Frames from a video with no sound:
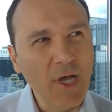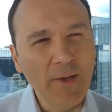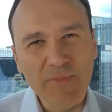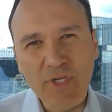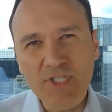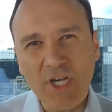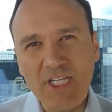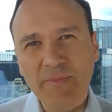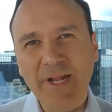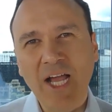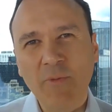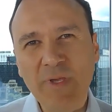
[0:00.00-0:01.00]
um, you talked
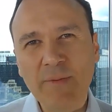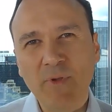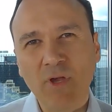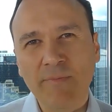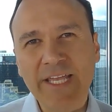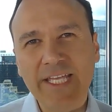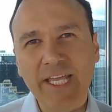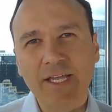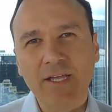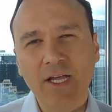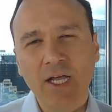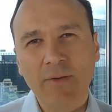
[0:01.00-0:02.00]
about how people are
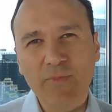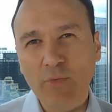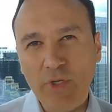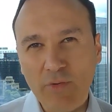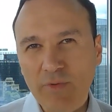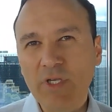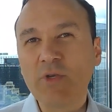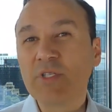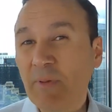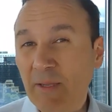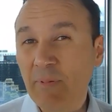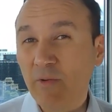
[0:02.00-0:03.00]
making um, you, you
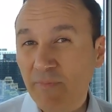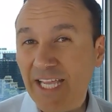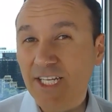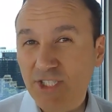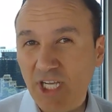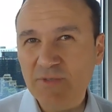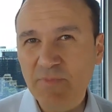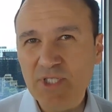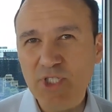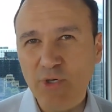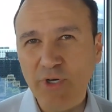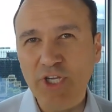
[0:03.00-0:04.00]
expect people to make adjustments
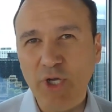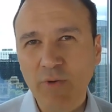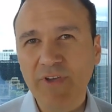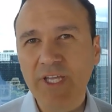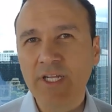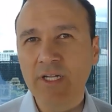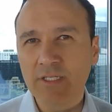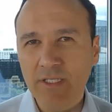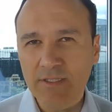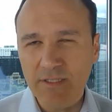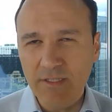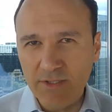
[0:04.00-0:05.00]
during COVID,
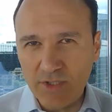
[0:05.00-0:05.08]
uh, uh,